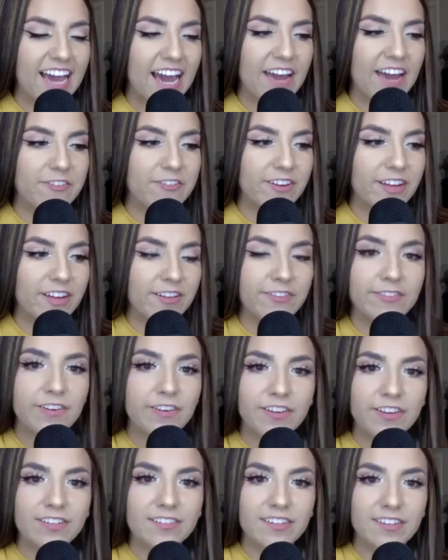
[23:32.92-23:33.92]
I'd rather
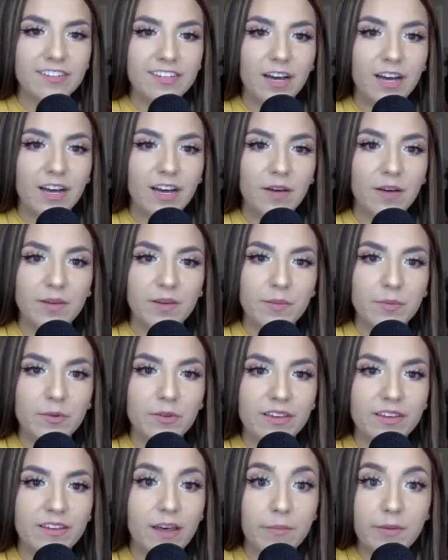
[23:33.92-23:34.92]
focus on helping
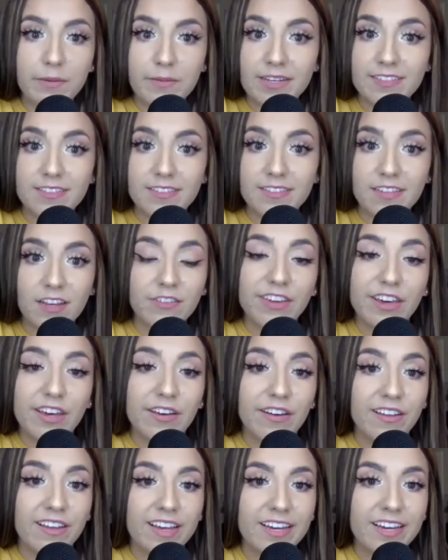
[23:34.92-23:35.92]
people heal, helping myself
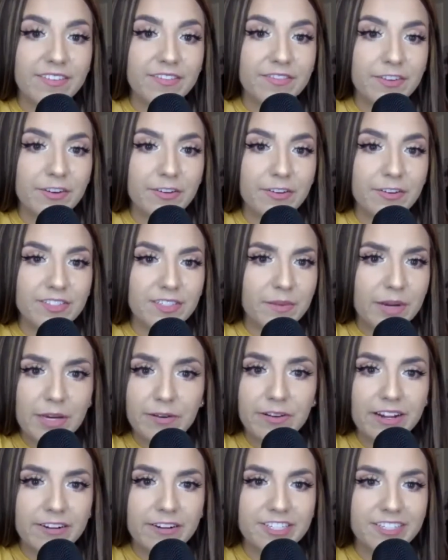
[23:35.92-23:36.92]
heal, and focus on
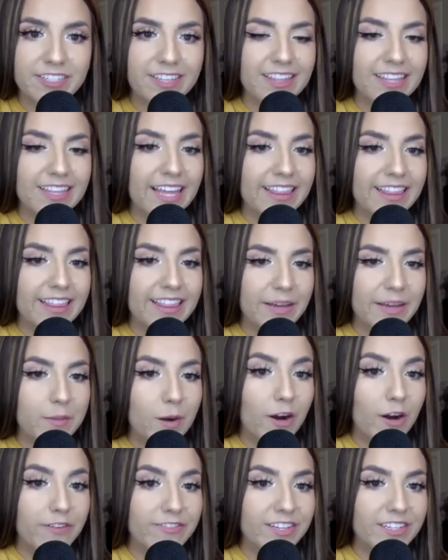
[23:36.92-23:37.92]
my own energy than let
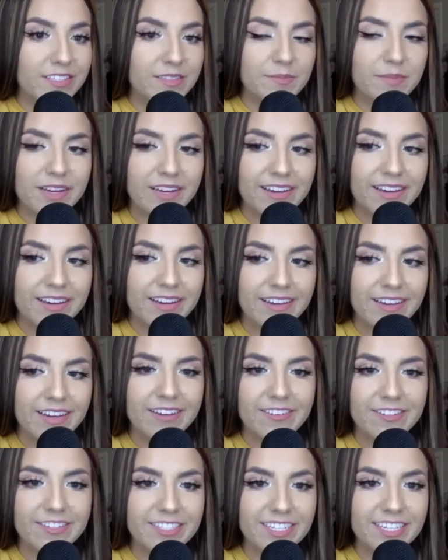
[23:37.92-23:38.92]
them harvest
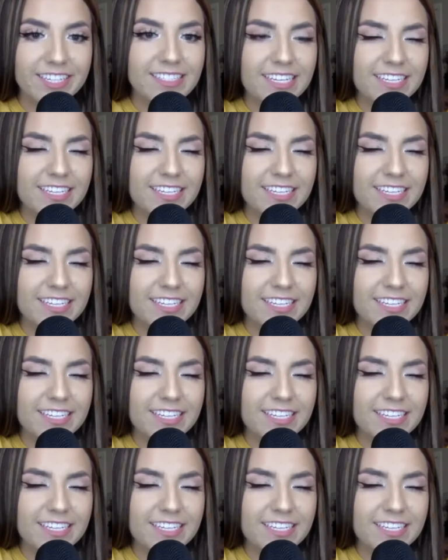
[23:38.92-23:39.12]
my energy.